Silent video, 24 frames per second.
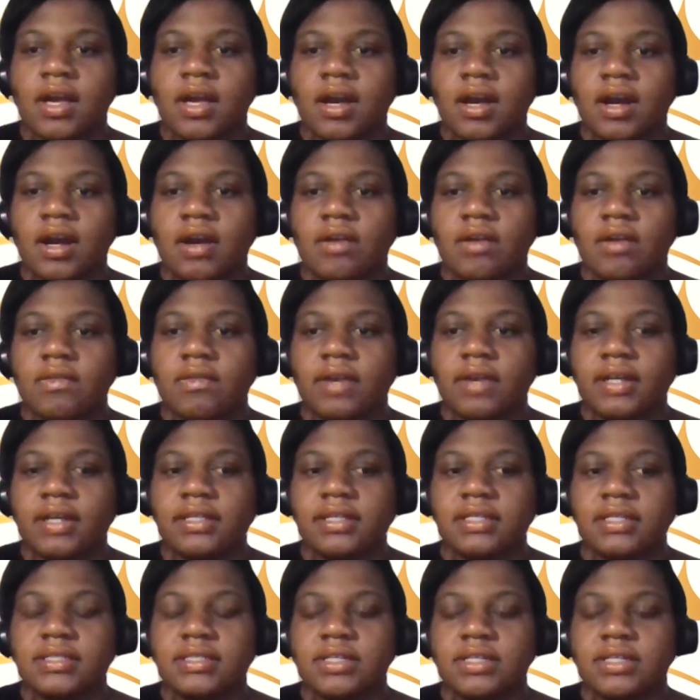All right,
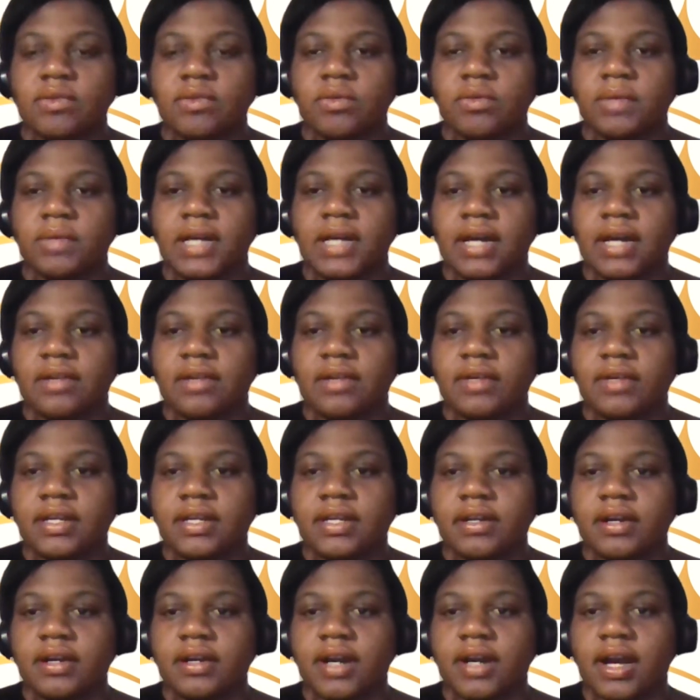let's see what we got on
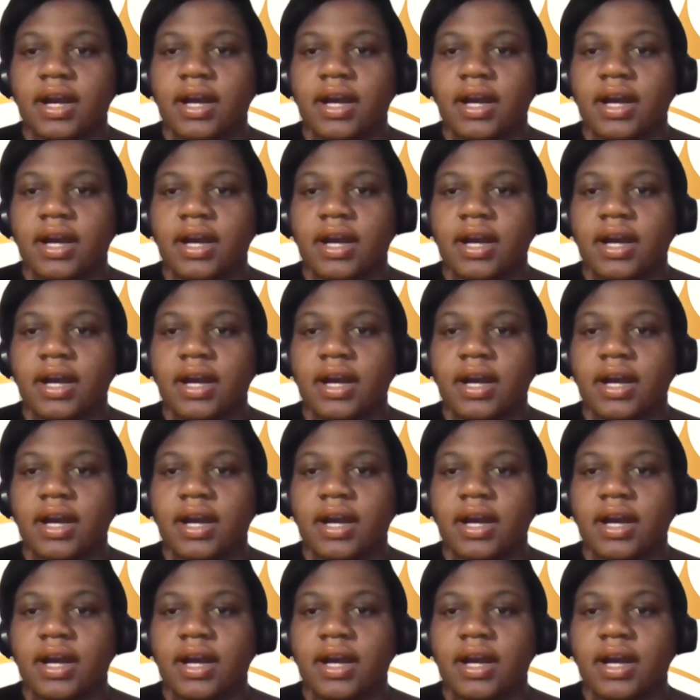here.